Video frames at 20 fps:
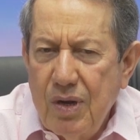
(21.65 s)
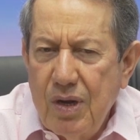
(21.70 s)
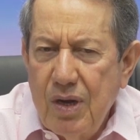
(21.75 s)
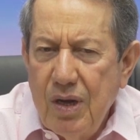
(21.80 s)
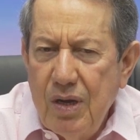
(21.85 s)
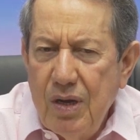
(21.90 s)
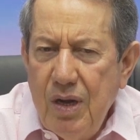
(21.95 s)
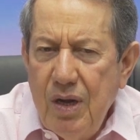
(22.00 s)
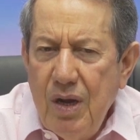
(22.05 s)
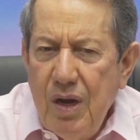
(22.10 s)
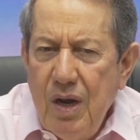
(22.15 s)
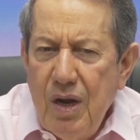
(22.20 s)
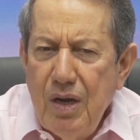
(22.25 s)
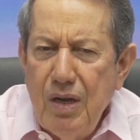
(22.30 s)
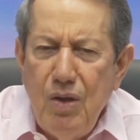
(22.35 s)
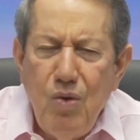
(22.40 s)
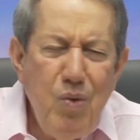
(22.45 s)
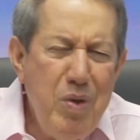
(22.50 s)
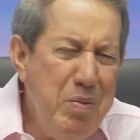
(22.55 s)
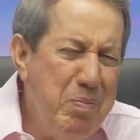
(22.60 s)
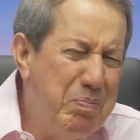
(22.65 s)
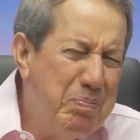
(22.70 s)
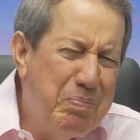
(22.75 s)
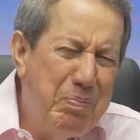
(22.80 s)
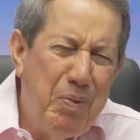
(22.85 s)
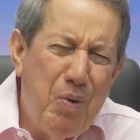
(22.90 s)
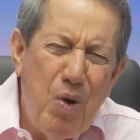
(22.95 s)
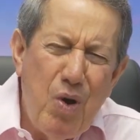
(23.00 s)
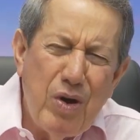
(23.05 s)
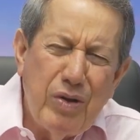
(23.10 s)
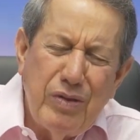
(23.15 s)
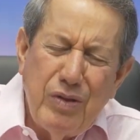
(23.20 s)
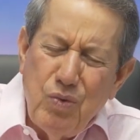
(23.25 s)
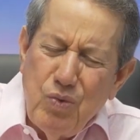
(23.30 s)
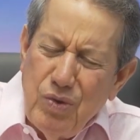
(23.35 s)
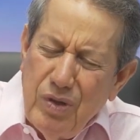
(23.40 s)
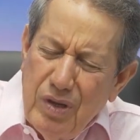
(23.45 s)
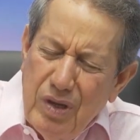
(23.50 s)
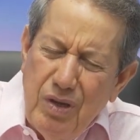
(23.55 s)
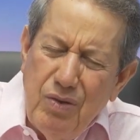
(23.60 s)
it. No matter
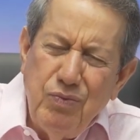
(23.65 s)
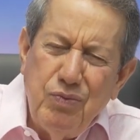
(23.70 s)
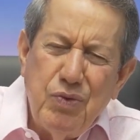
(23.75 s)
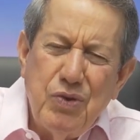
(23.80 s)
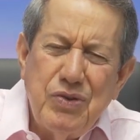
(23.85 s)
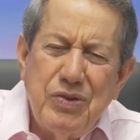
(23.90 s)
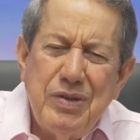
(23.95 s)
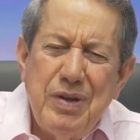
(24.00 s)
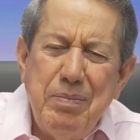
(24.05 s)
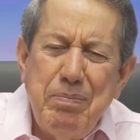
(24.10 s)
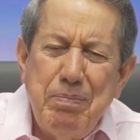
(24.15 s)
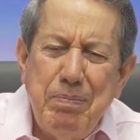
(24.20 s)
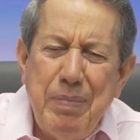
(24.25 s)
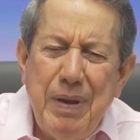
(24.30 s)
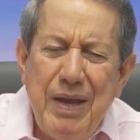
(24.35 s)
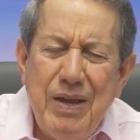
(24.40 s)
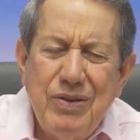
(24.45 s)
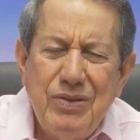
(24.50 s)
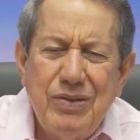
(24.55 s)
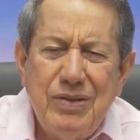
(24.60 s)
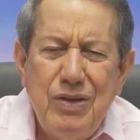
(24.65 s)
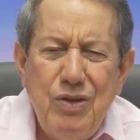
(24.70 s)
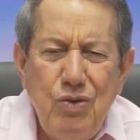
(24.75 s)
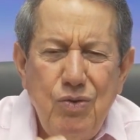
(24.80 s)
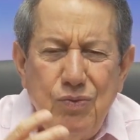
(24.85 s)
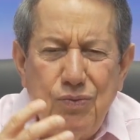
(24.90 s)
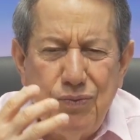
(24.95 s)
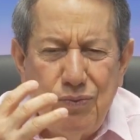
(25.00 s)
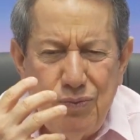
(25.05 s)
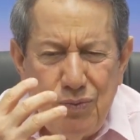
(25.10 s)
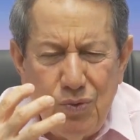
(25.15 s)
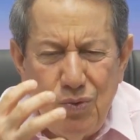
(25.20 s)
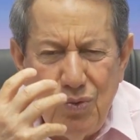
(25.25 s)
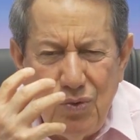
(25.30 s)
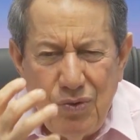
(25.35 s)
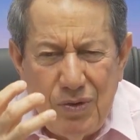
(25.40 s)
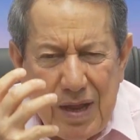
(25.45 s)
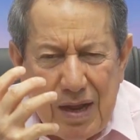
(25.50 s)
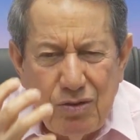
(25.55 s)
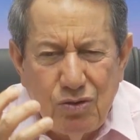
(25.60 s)
what you feel down deep
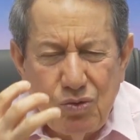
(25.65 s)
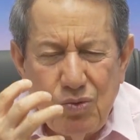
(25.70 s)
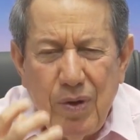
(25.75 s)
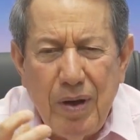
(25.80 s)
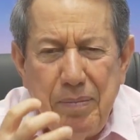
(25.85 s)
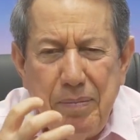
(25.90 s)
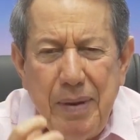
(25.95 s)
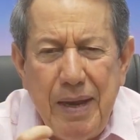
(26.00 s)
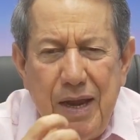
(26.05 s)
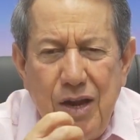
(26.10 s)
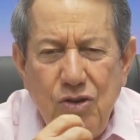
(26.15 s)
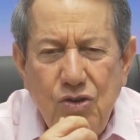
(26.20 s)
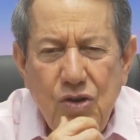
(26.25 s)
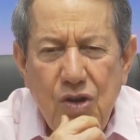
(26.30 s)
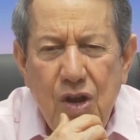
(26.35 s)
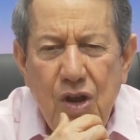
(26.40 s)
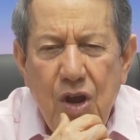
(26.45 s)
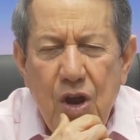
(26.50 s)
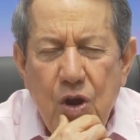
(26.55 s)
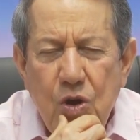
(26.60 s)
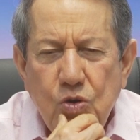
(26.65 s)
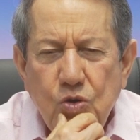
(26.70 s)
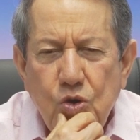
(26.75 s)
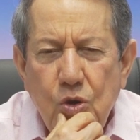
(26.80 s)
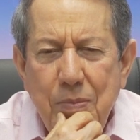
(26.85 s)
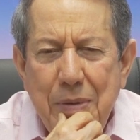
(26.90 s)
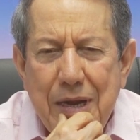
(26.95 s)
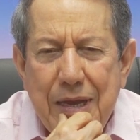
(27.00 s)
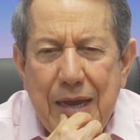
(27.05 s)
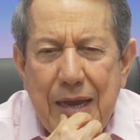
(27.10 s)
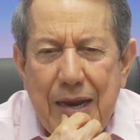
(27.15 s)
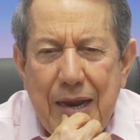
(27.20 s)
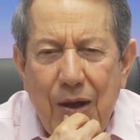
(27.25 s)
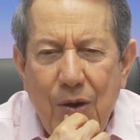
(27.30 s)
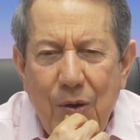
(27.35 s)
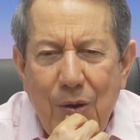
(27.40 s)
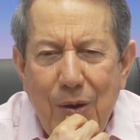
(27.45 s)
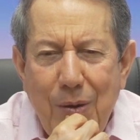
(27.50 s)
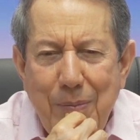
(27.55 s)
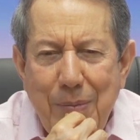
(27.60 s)
inside your heart about
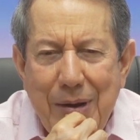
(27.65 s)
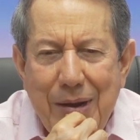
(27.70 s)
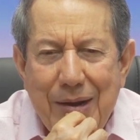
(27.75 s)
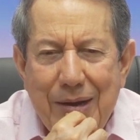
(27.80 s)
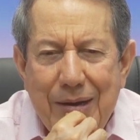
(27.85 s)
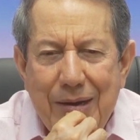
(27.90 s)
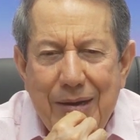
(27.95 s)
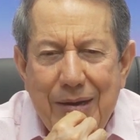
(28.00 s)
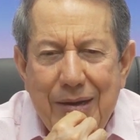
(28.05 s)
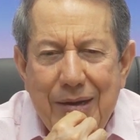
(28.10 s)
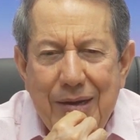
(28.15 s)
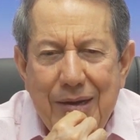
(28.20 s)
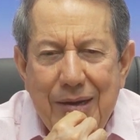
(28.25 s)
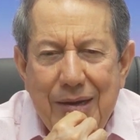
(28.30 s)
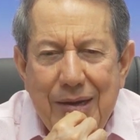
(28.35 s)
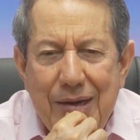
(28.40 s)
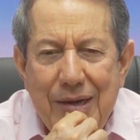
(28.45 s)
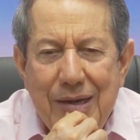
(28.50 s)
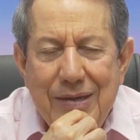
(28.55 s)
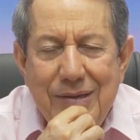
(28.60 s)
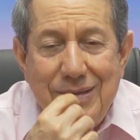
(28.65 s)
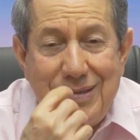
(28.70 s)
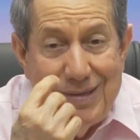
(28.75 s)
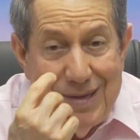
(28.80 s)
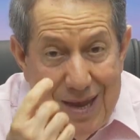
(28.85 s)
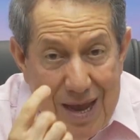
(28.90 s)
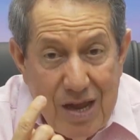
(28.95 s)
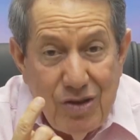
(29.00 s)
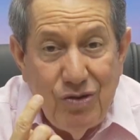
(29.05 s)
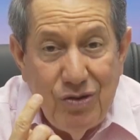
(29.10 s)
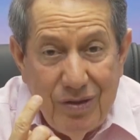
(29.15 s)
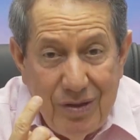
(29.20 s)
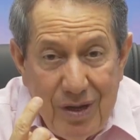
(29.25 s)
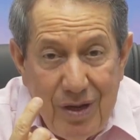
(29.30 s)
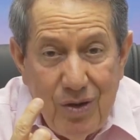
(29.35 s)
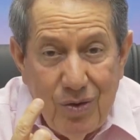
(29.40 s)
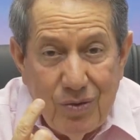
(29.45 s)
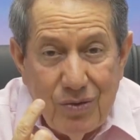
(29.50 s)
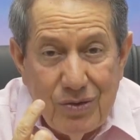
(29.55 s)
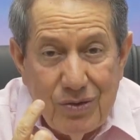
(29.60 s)
that action, if it's
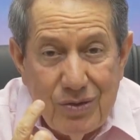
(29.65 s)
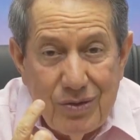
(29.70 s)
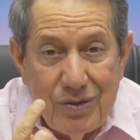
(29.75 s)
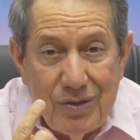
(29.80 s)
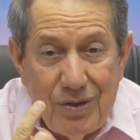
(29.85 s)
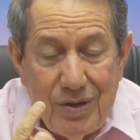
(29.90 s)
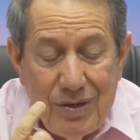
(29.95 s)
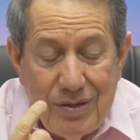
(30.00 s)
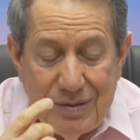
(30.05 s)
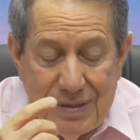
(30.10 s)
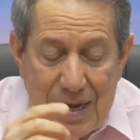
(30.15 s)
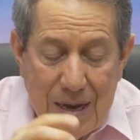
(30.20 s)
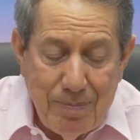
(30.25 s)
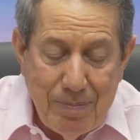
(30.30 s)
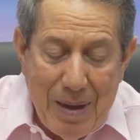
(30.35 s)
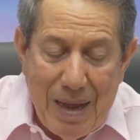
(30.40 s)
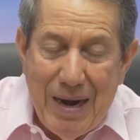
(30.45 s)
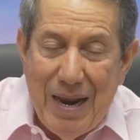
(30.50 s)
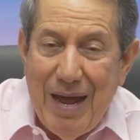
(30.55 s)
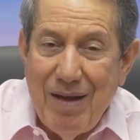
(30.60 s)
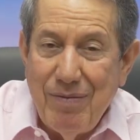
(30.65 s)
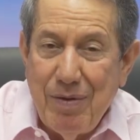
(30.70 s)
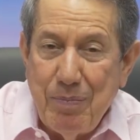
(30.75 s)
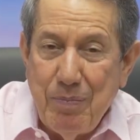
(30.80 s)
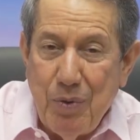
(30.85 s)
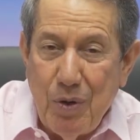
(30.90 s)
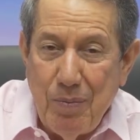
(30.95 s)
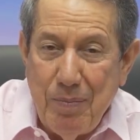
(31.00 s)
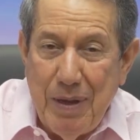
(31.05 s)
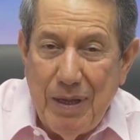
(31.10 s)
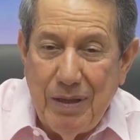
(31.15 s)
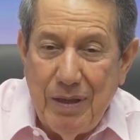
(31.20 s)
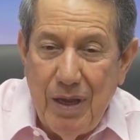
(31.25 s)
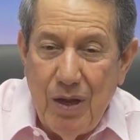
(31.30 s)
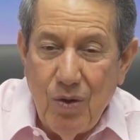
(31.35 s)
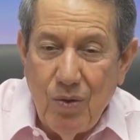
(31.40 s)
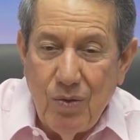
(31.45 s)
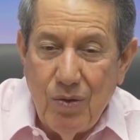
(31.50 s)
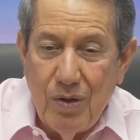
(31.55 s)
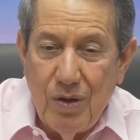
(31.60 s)
godly, if the word
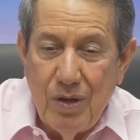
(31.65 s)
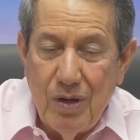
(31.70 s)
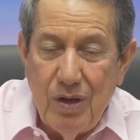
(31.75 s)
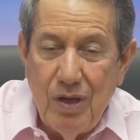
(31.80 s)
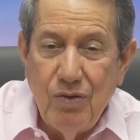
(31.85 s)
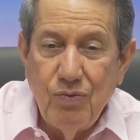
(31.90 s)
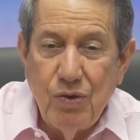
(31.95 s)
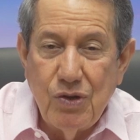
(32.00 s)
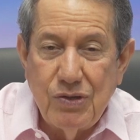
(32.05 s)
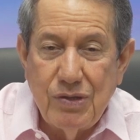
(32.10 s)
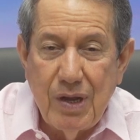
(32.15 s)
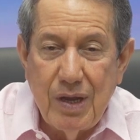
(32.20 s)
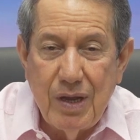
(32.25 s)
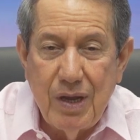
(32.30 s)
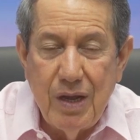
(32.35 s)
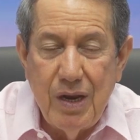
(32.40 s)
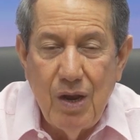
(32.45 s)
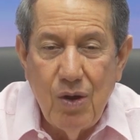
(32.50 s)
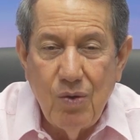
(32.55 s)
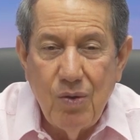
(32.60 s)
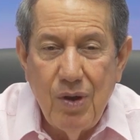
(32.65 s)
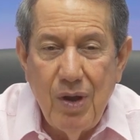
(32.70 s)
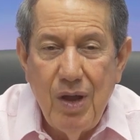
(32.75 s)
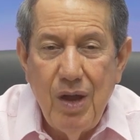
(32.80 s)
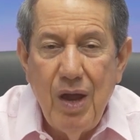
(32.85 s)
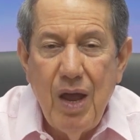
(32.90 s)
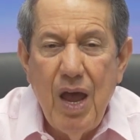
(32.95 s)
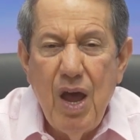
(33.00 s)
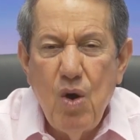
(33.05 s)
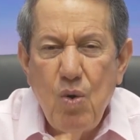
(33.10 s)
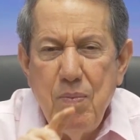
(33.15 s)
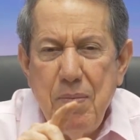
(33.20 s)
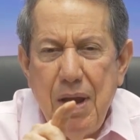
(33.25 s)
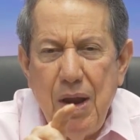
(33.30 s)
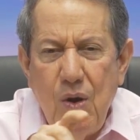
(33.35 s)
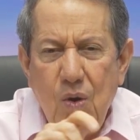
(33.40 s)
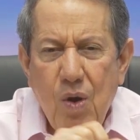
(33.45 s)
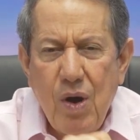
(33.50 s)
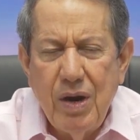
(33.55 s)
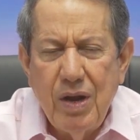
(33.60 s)
promises it and you believe it, it's
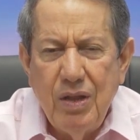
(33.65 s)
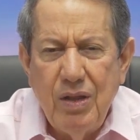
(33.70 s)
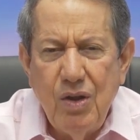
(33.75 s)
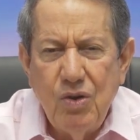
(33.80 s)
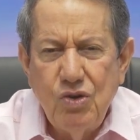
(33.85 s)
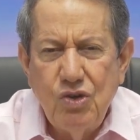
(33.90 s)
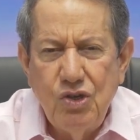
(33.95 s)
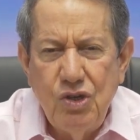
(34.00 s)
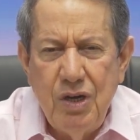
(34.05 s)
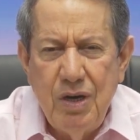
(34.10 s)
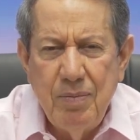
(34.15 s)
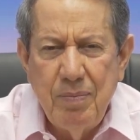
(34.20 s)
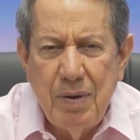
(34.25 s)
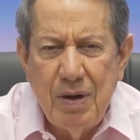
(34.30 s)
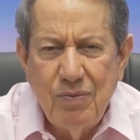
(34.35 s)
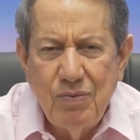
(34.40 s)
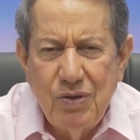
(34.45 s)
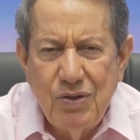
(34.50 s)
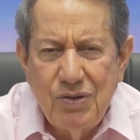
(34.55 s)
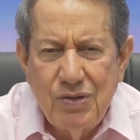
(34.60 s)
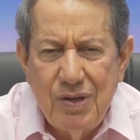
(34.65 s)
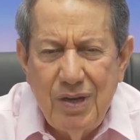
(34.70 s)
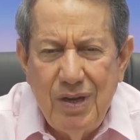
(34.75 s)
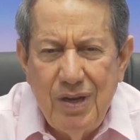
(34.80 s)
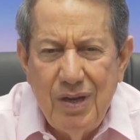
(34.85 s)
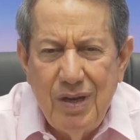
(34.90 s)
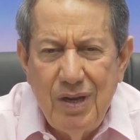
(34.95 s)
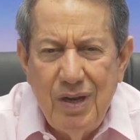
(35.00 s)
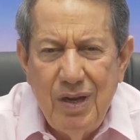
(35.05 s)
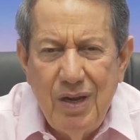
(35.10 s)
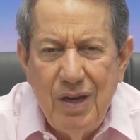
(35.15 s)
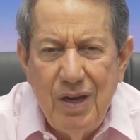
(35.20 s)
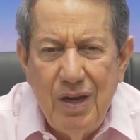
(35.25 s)
the best thing He has for you.